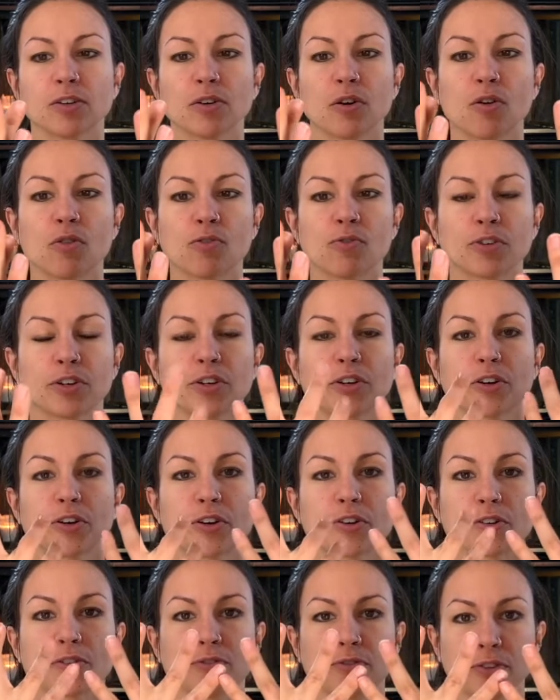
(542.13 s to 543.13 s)
over
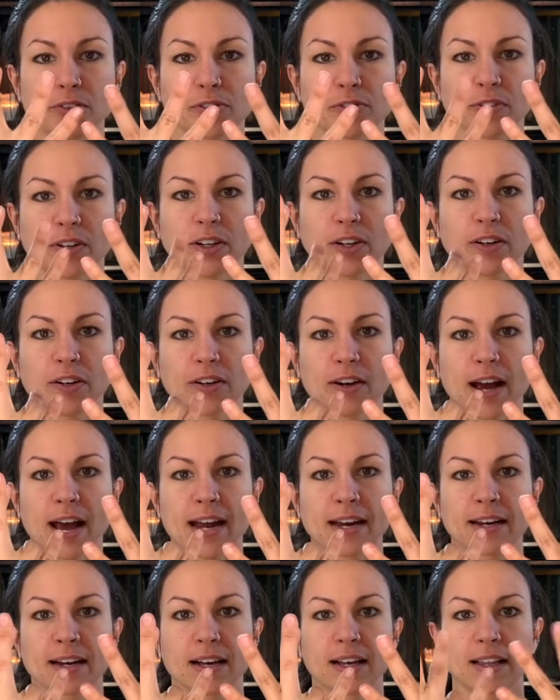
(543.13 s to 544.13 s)
your first finger
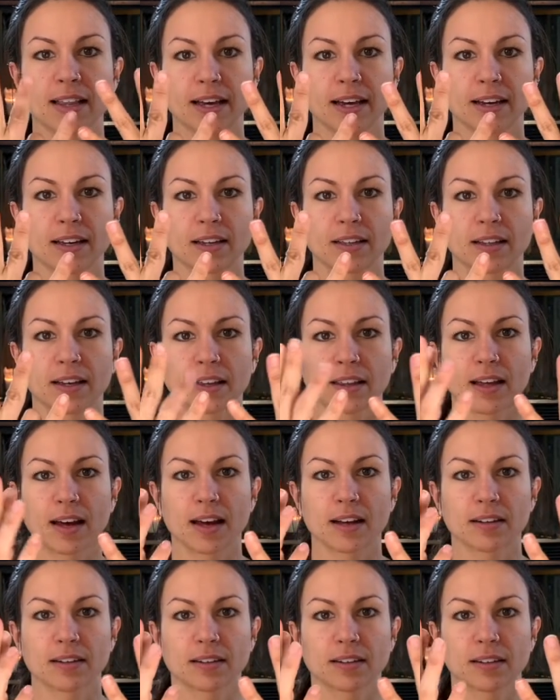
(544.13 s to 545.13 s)
and click like
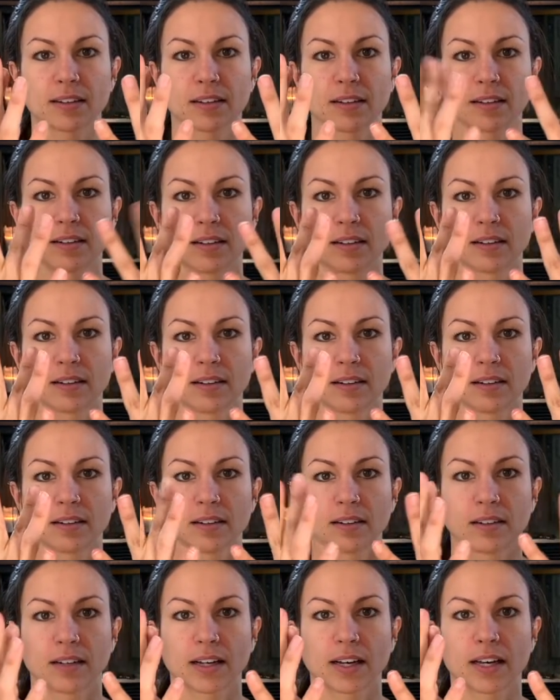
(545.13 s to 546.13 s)
that.
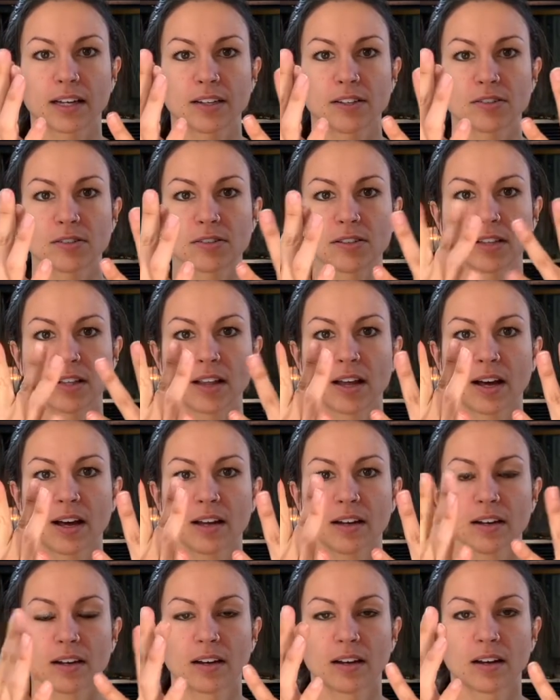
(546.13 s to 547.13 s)
Okay, do you see
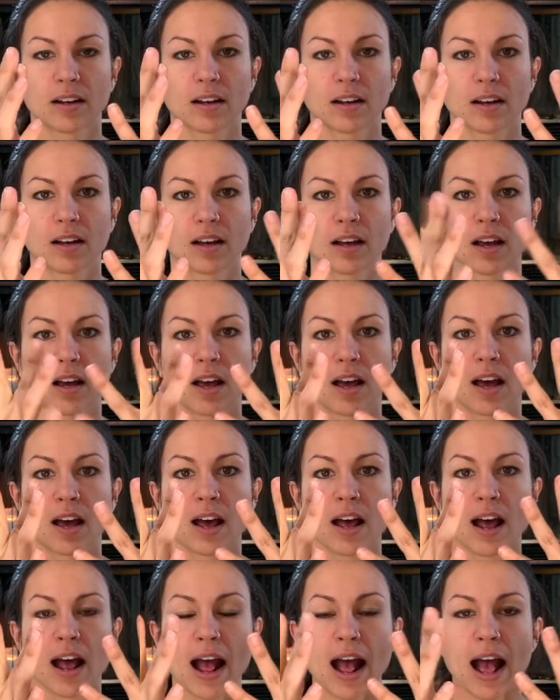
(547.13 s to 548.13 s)
that?
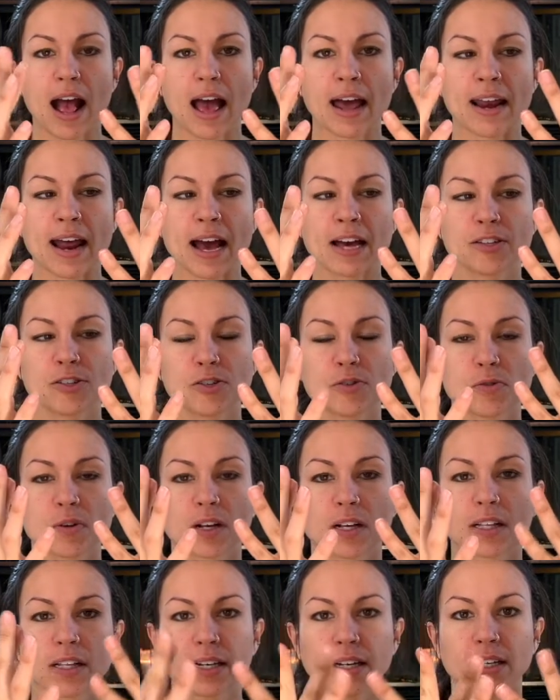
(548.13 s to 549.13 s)
And as you
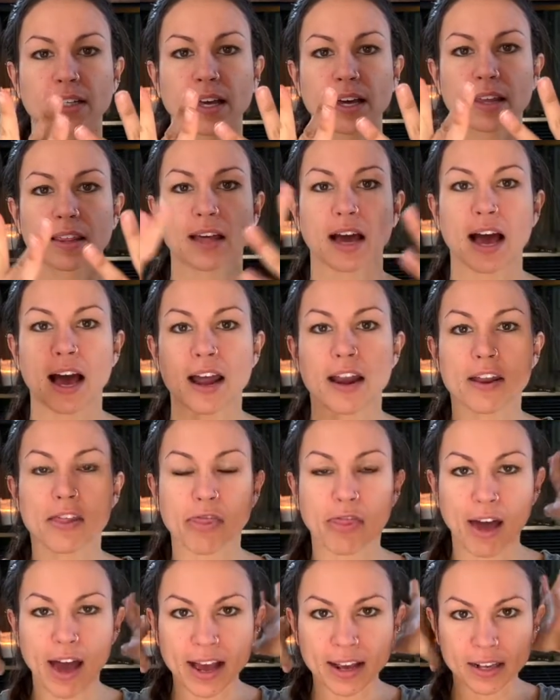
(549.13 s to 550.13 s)
click like that,
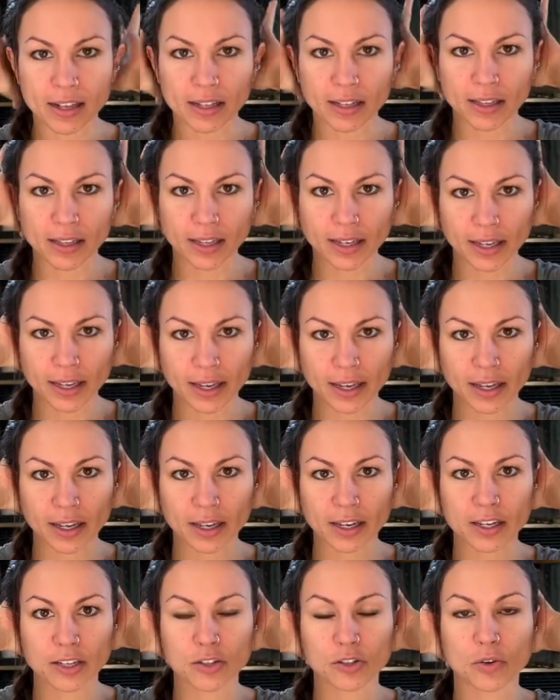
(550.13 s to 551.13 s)
that clicking
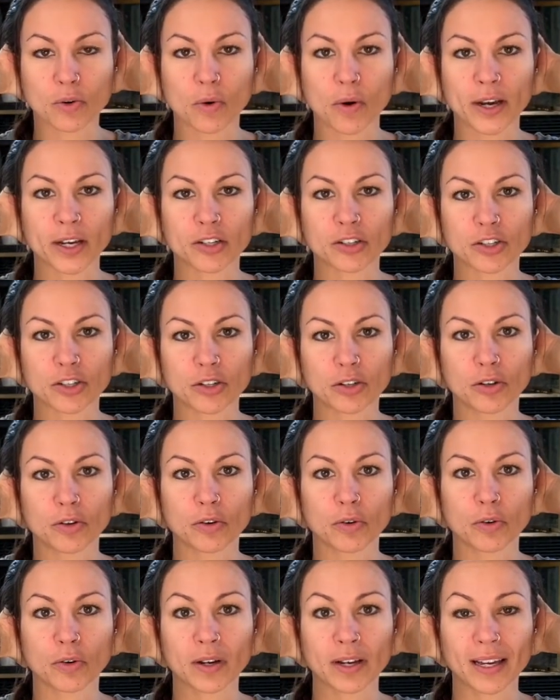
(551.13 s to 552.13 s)
is going
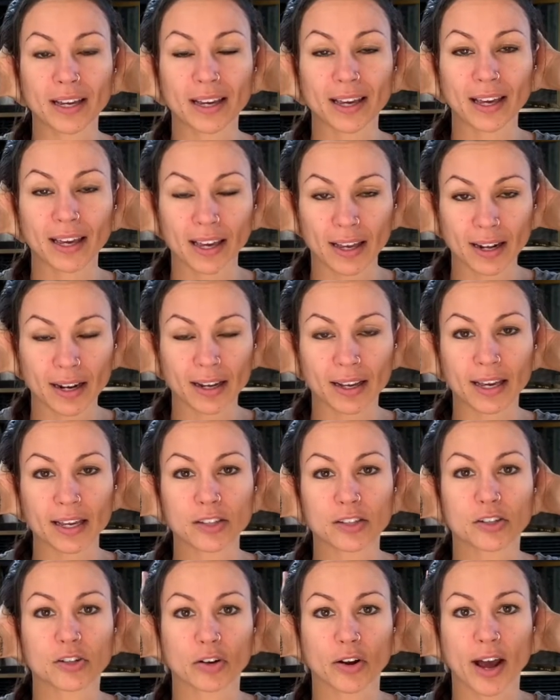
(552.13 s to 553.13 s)
to hit
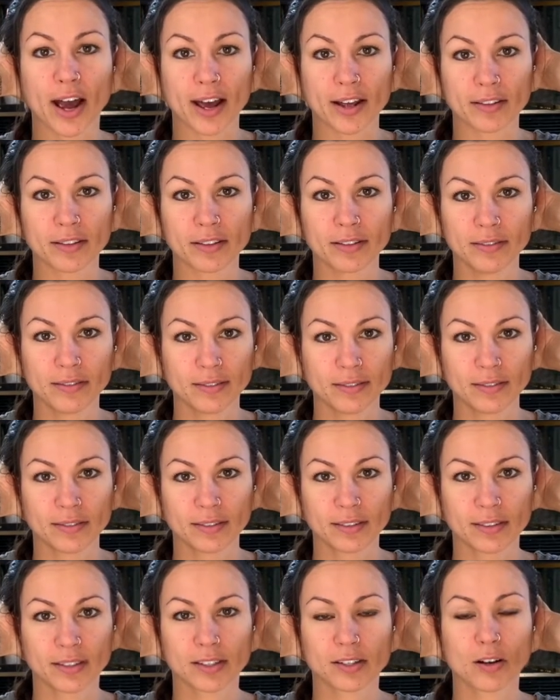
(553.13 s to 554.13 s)
against your head.
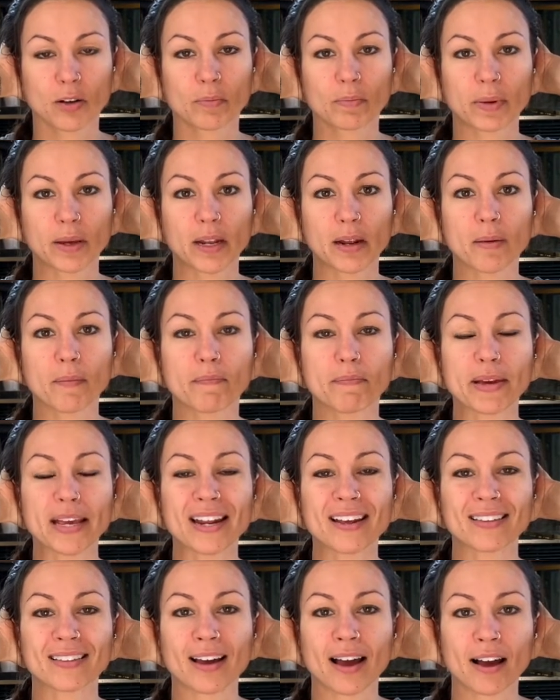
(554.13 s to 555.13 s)
It's called
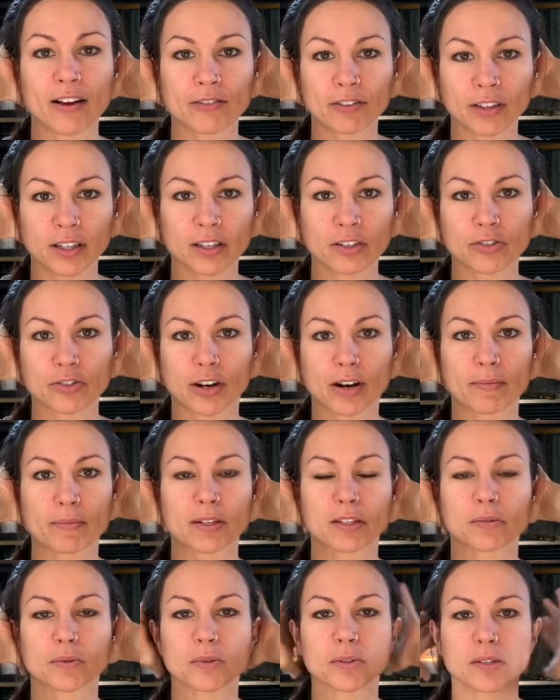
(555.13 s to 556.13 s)
beating the heavenly drum, and
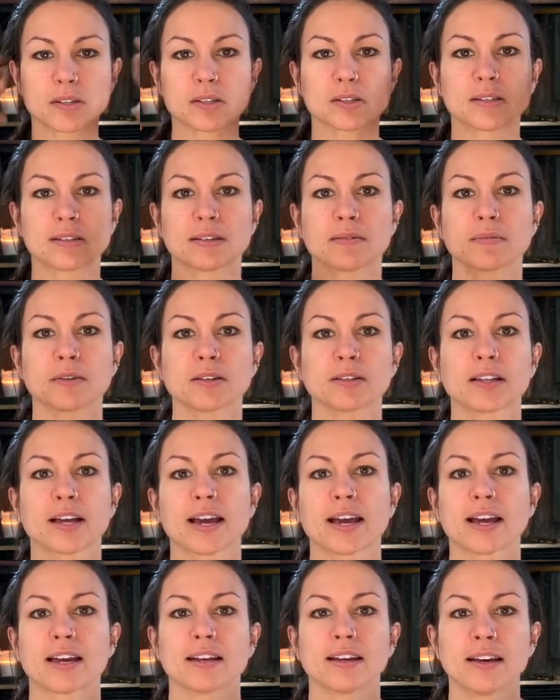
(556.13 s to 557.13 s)
it's supposed to
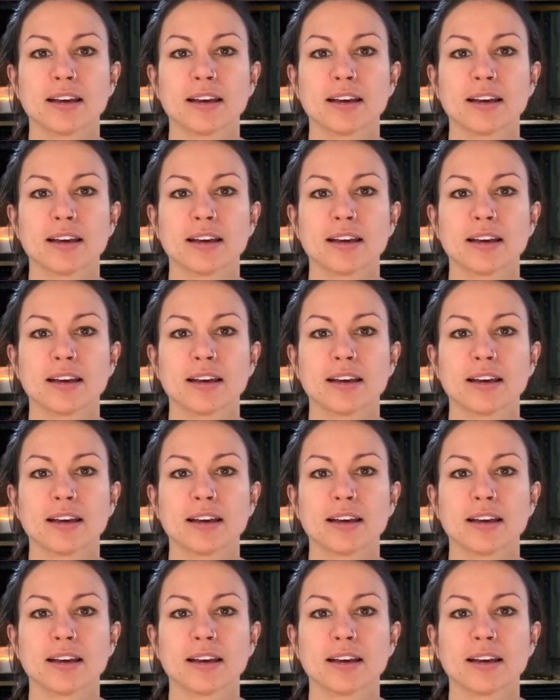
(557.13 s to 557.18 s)
simulate